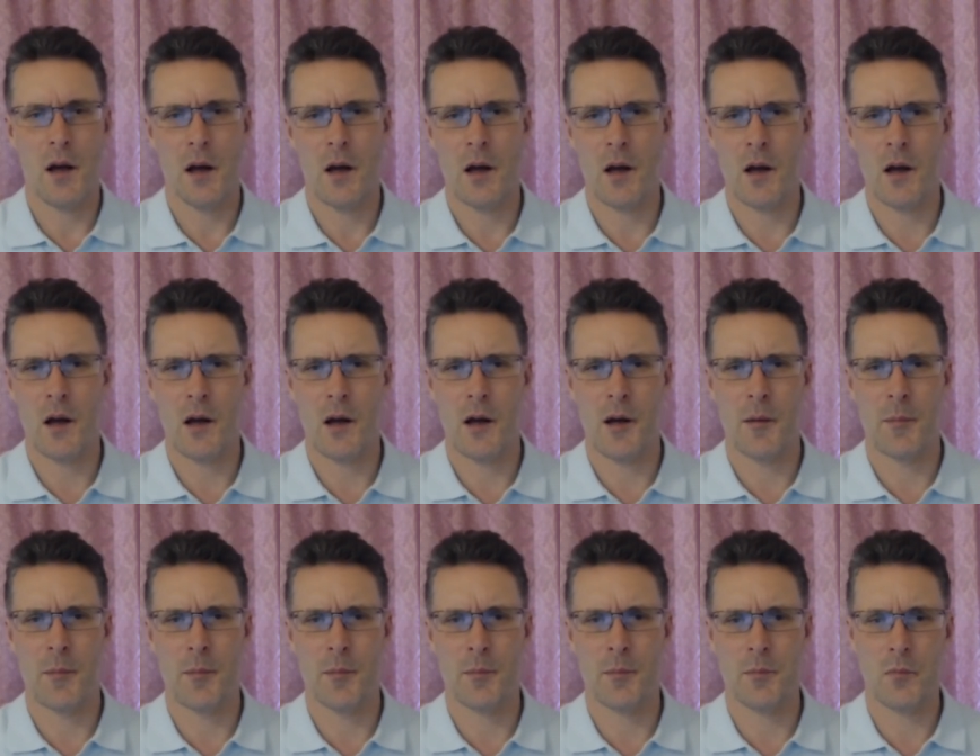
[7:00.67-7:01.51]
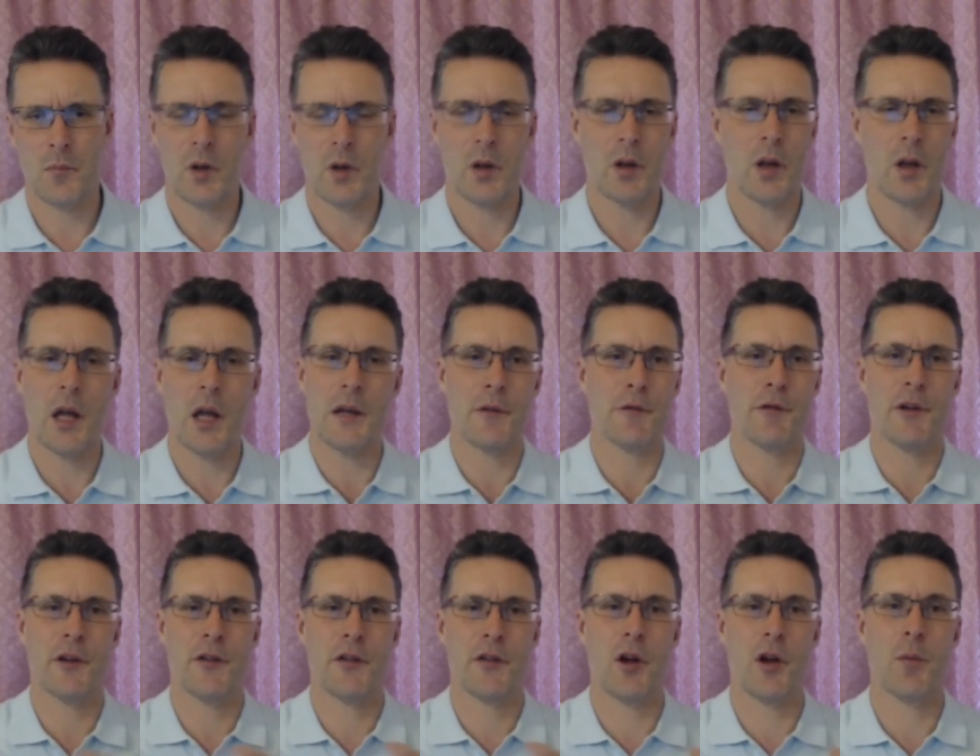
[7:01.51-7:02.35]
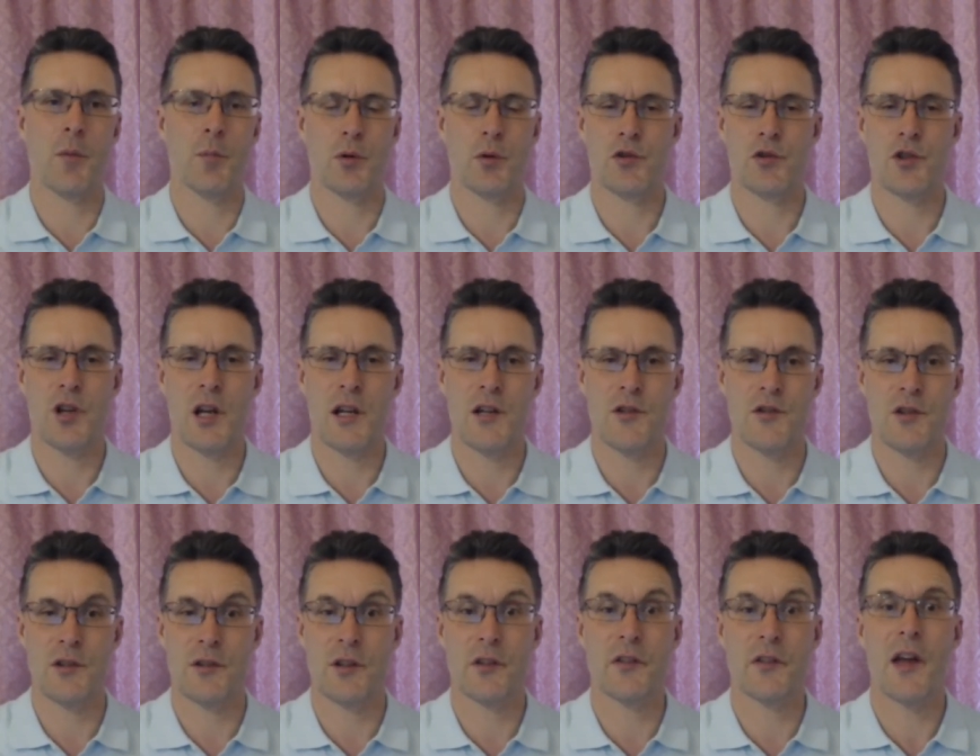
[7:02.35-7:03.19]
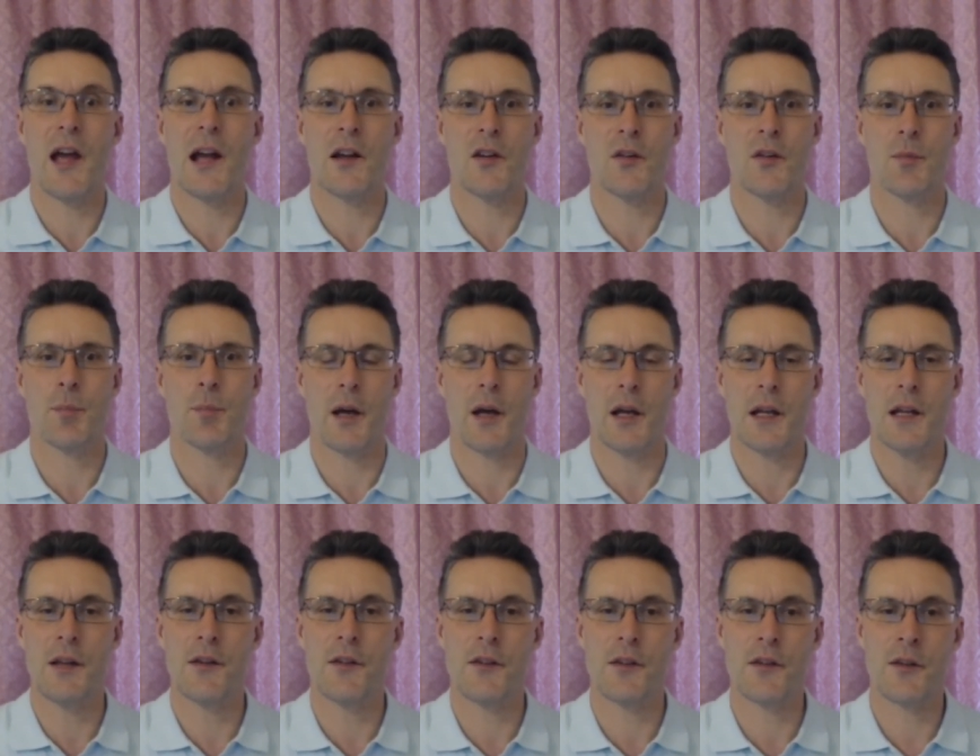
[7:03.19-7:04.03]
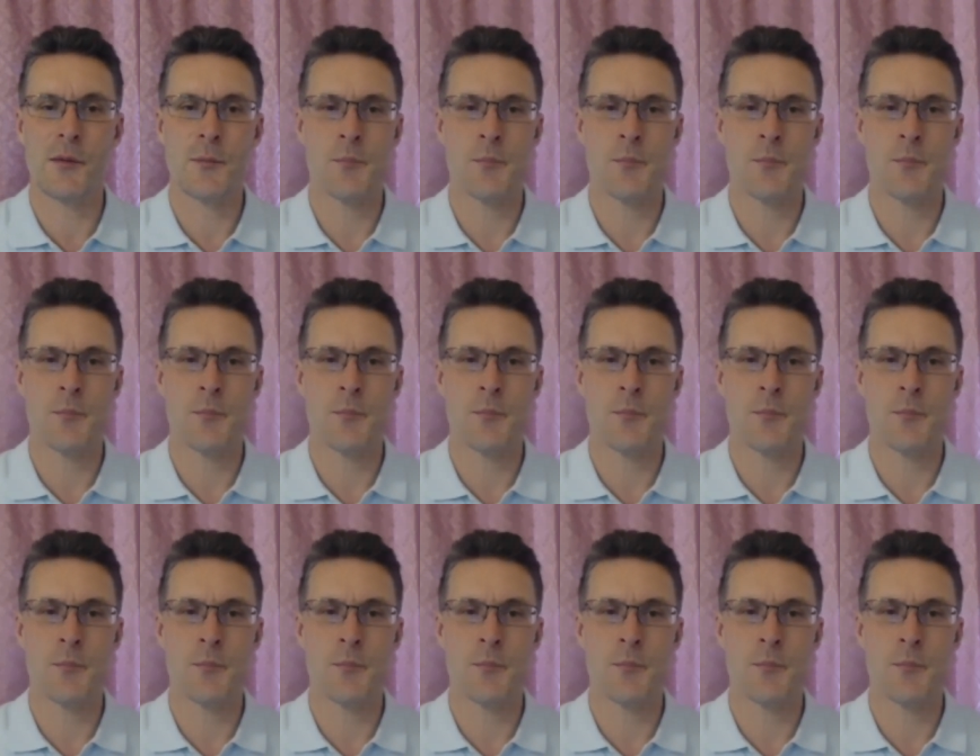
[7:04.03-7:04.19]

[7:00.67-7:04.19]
um, like, for example, changing the tax base